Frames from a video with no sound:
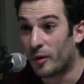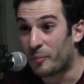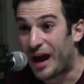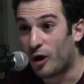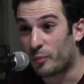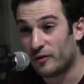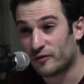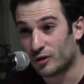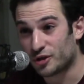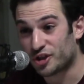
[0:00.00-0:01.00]
Super Powerpuff
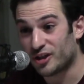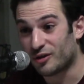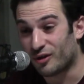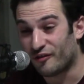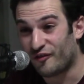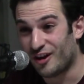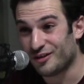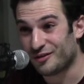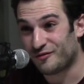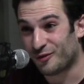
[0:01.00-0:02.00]
Girls shirt or a
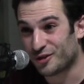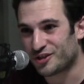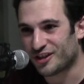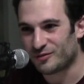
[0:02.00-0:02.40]
Fallout 4 shirt,